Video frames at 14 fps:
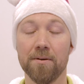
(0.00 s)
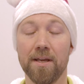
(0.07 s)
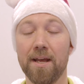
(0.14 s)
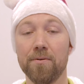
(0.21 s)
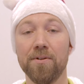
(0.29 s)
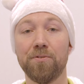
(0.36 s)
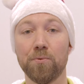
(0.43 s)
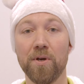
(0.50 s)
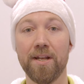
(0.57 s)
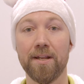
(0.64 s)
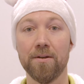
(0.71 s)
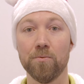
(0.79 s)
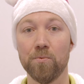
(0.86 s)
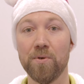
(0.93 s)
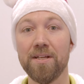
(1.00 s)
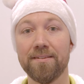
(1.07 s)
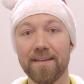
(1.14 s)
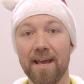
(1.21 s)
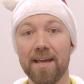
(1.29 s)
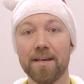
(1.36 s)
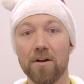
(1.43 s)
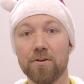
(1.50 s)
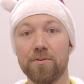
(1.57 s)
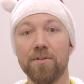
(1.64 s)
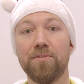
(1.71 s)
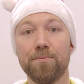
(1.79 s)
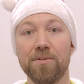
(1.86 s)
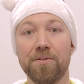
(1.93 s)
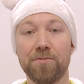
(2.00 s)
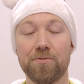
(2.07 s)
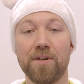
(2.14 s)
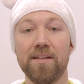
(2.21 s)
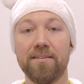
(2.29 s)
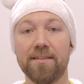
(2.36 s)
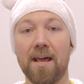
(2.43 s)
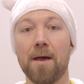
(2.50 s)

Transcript: Here in Sweden, we take our Christmas trees